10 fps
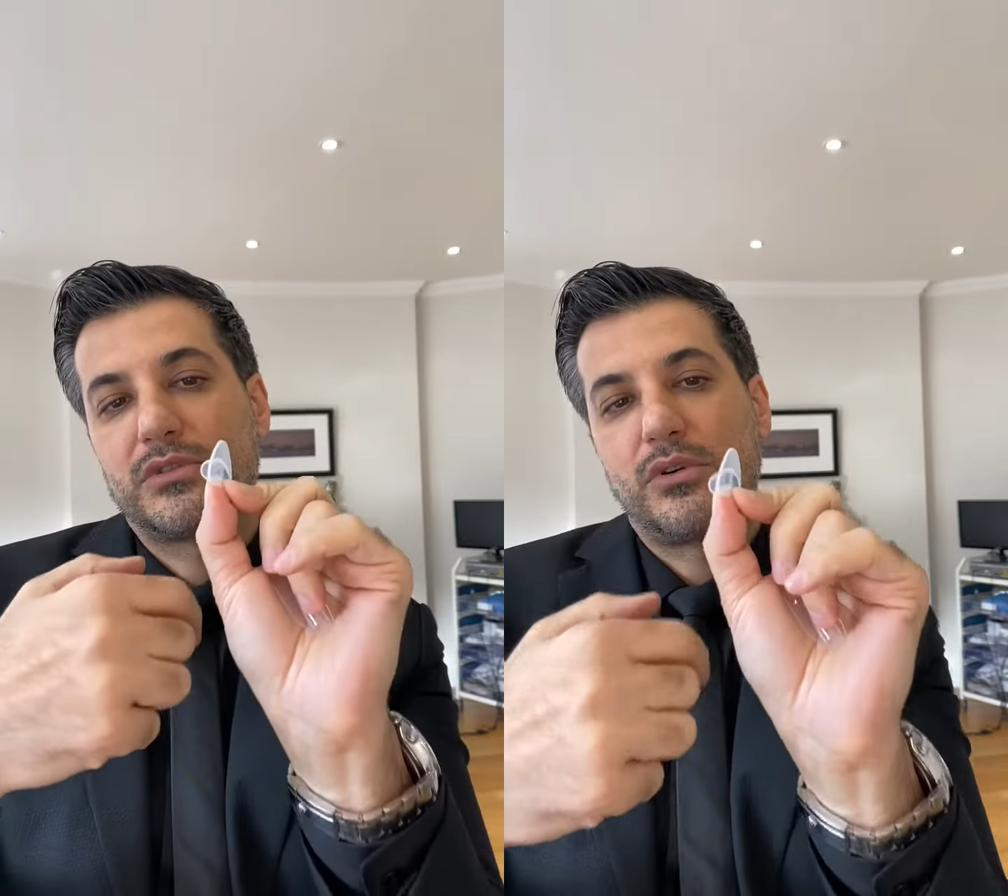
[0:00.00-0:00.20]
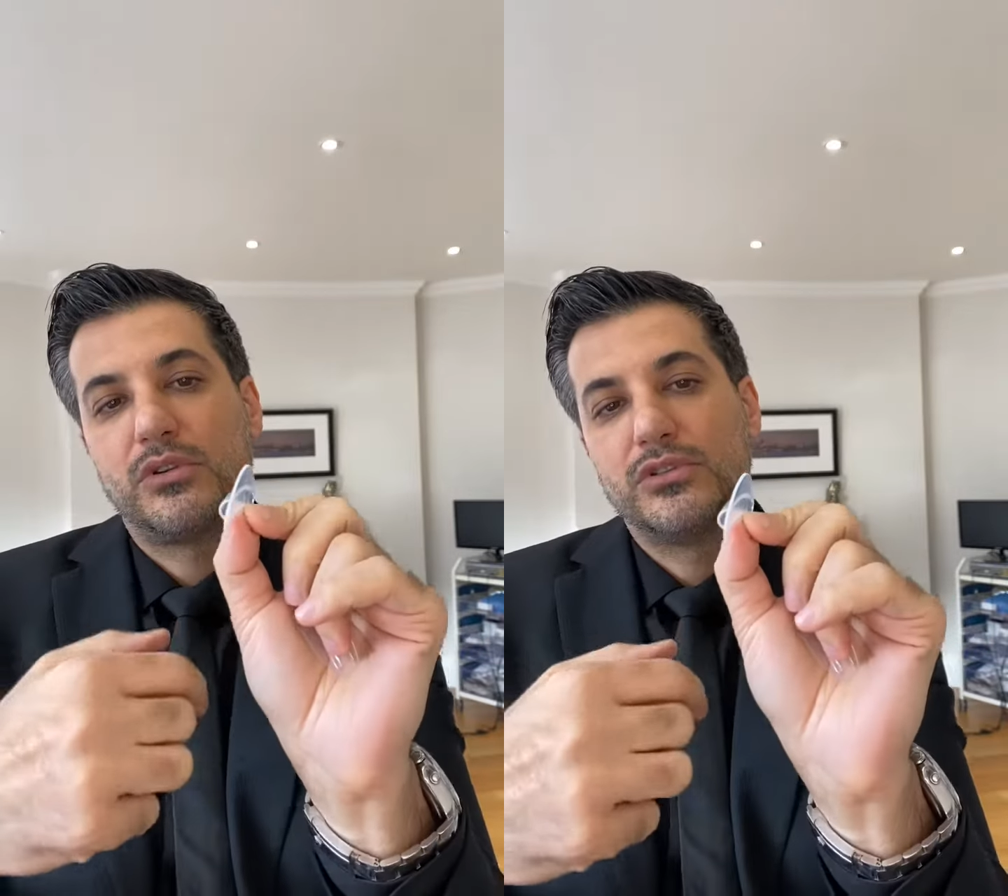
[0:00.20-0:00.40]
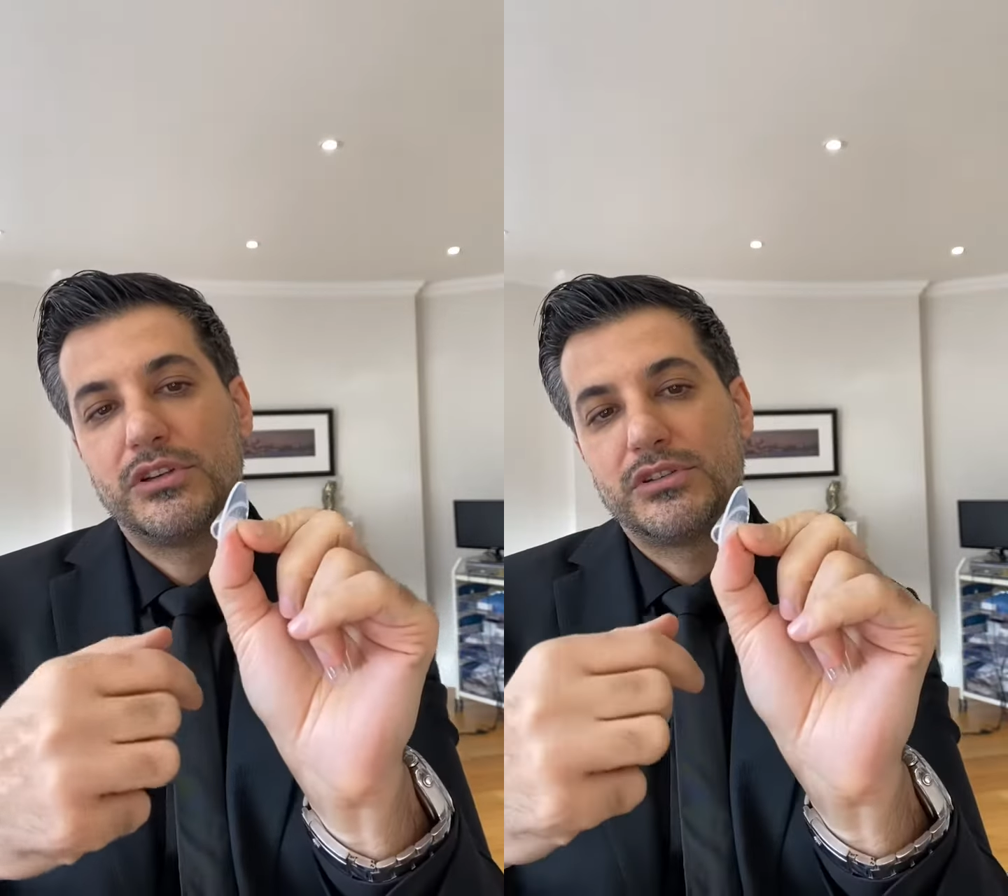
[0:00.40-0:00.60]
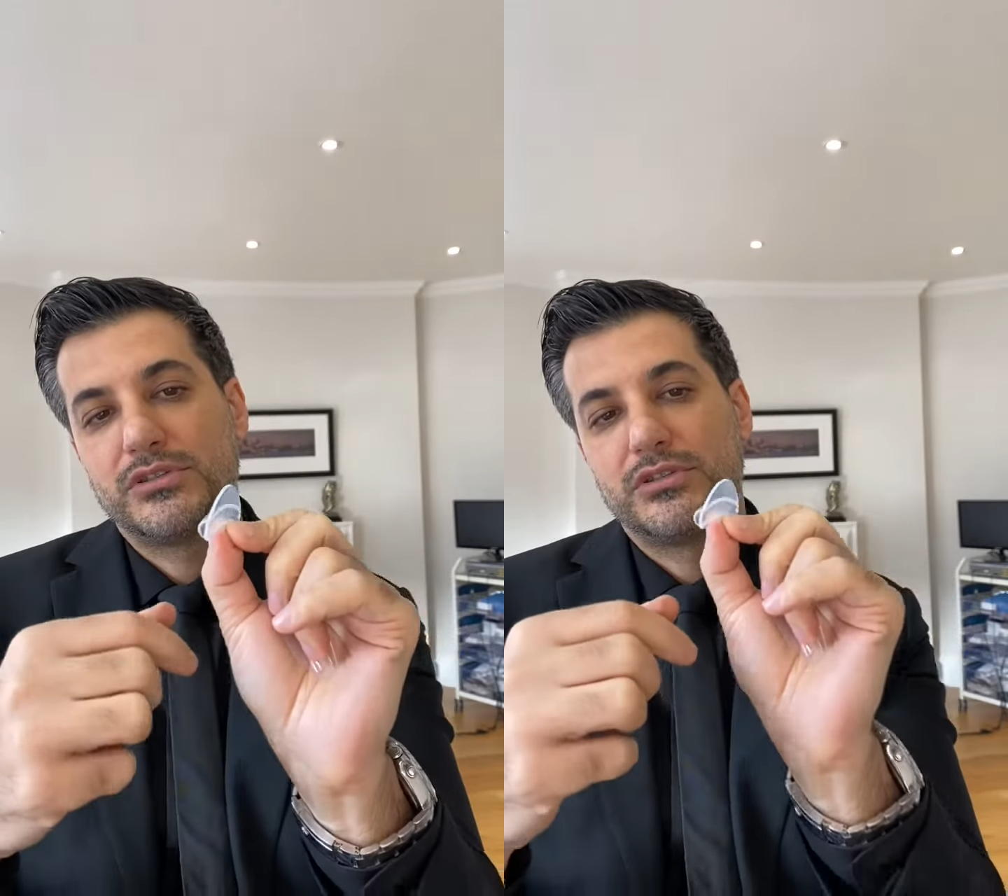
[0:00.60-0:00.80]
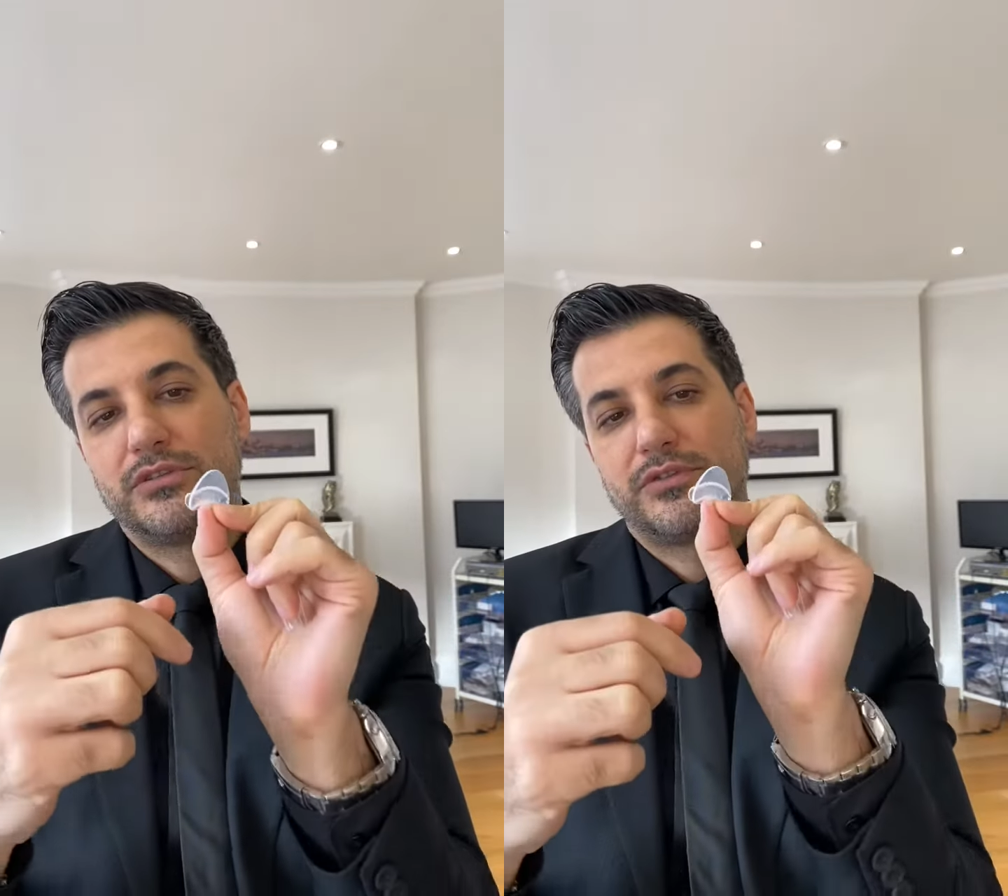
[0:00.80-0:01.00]
So all you need
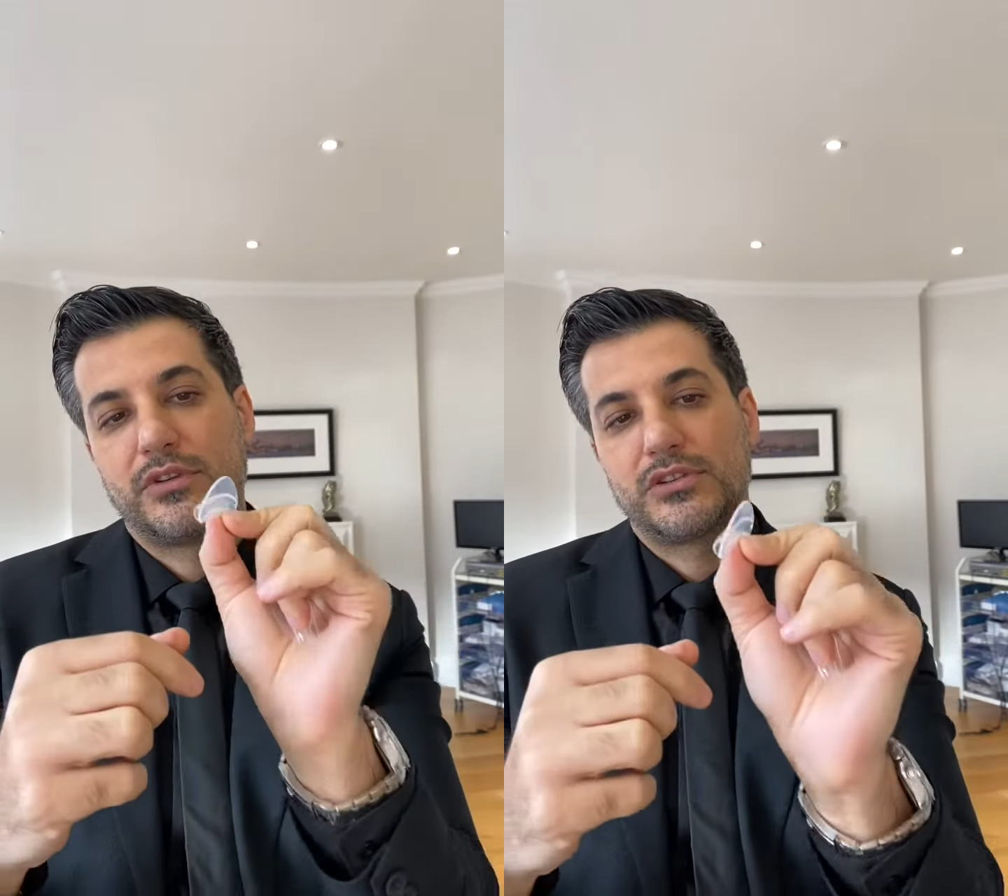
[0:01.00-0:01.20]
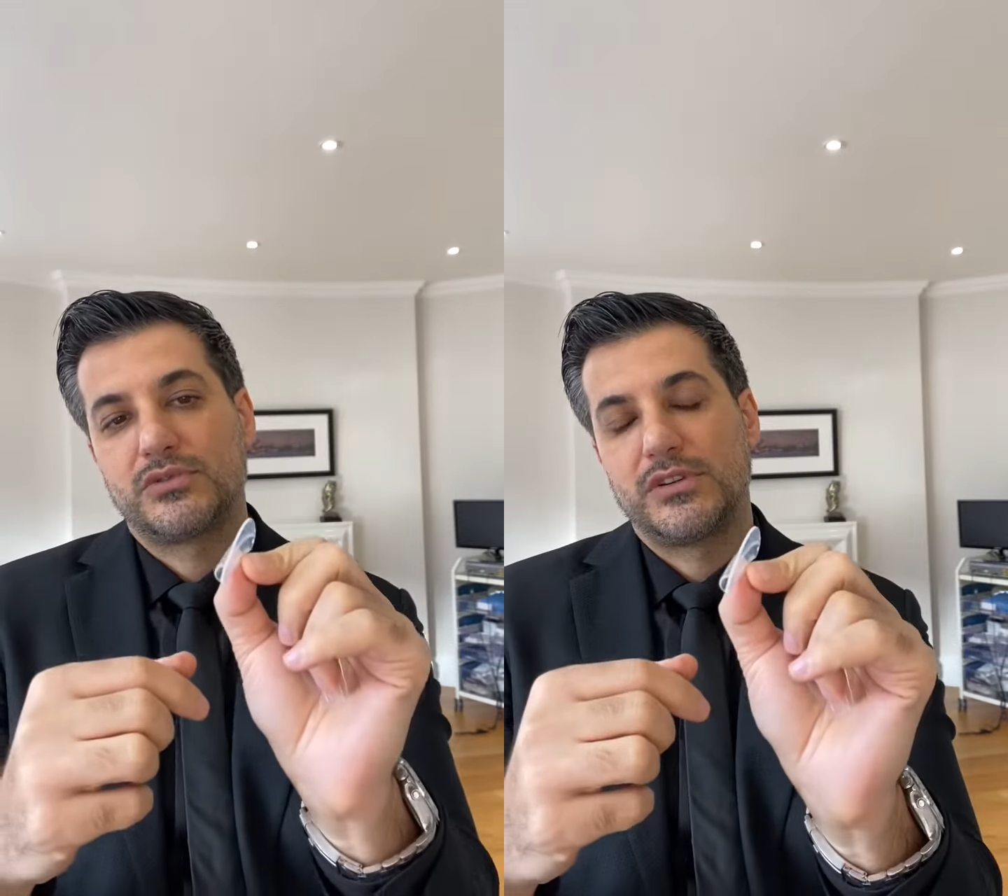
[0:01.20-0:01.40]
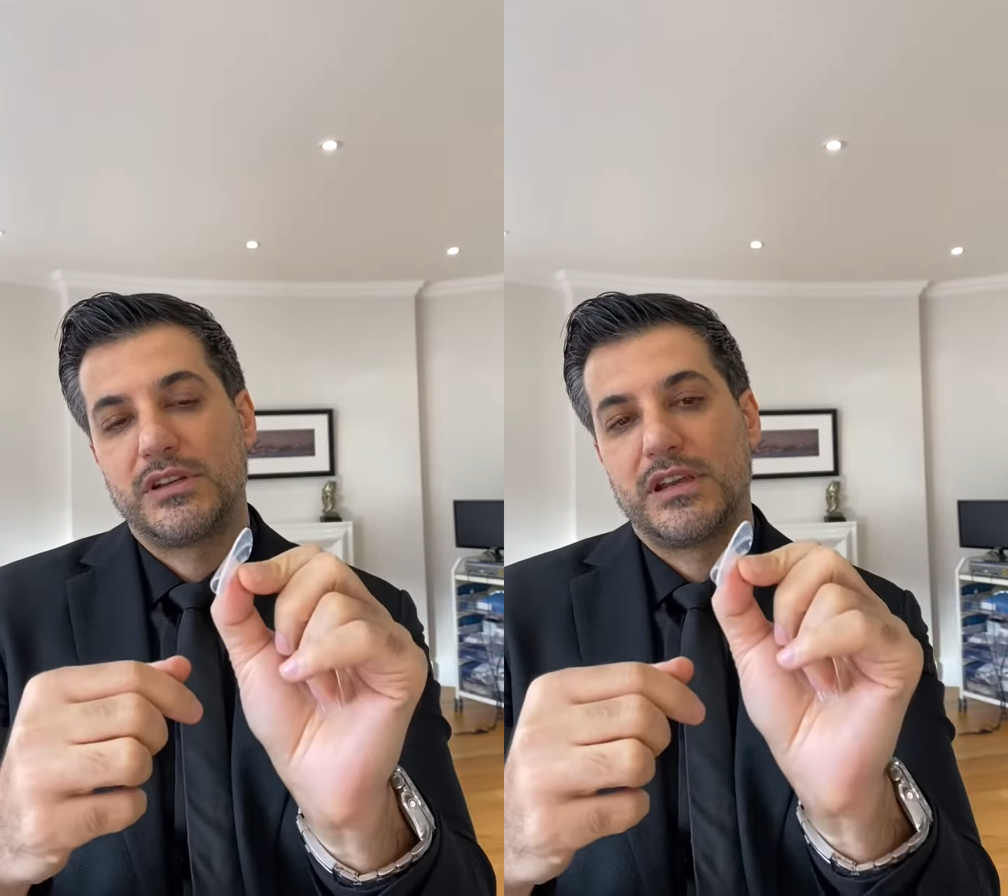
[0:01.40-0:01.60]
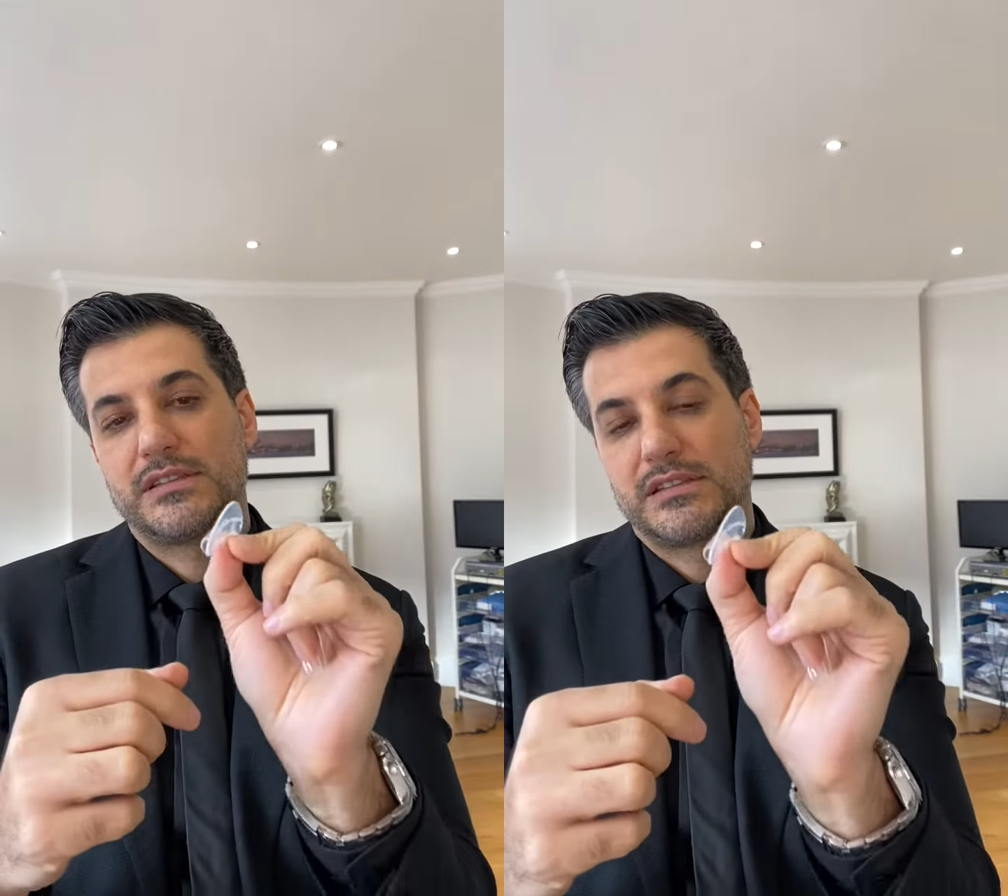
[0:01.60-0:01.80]
to do first 3 days,